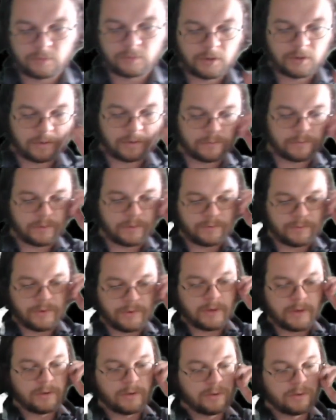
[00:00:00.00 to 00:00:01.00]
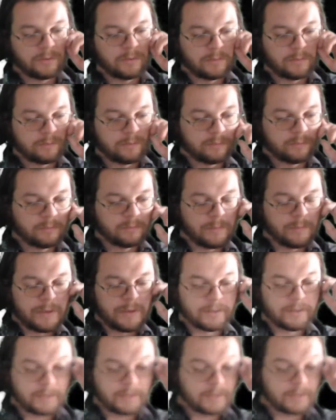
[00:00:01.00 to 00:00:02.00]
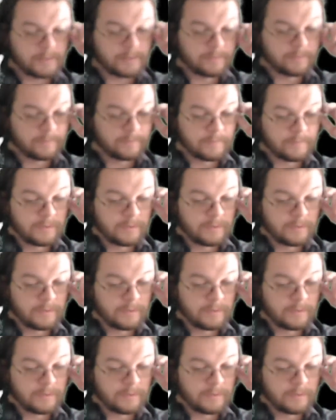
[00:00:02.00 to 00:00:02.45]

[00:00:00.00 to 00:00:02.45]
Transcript: that, well, the final momenta